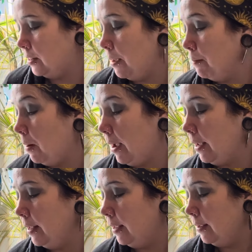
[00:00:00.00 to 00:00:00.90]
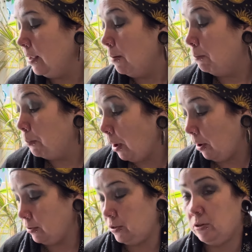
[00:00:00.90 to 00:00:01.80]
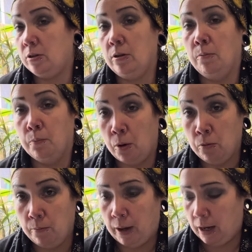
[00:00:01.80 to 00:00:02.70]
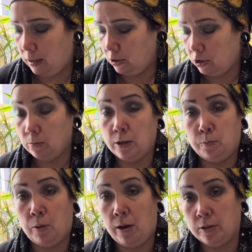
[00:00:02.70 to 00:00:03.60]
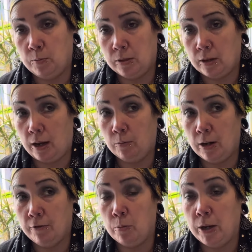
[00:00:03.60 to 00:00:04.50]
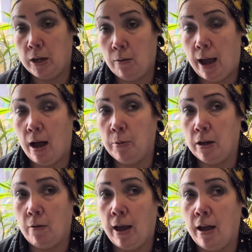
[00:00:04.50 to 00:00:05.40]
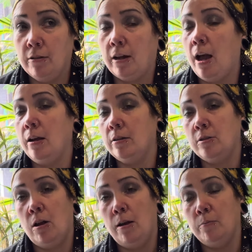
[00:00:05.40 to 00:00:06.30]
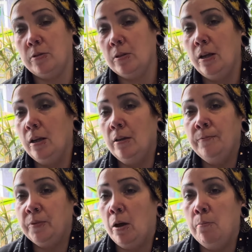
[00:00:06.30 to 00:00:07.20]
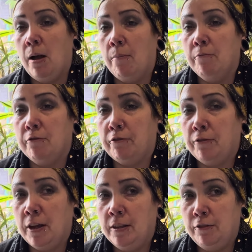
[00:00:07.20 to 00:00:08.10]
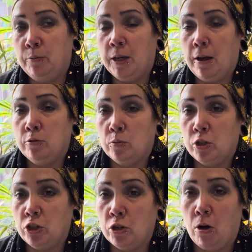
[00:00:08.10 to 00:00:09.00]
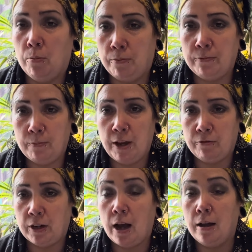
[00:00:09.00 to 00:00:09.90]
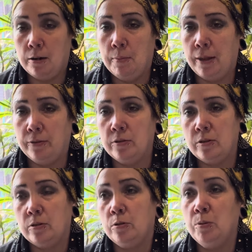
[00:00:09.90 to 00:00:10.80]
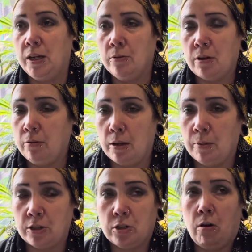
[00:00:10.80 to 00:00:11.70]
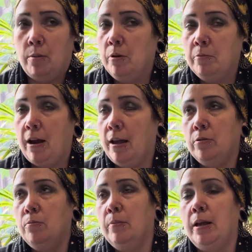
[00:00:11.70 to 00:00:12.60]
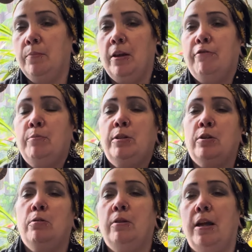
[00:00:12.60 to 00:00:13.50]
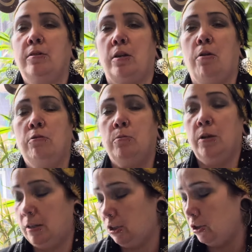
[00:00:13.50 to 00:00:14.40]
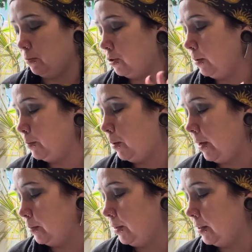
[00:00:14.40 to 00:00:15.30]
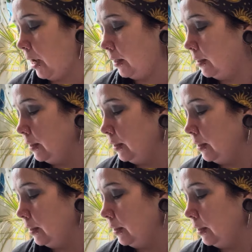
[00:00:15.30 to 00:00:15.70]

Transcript: and then my boss bought me. She always buys me something whenever we go out. We go out a couple of times a month. And if we go to a shop every couple of months, because we don't get much time when we're out normally. But if we do get to go to one of these shops, she always buys me something.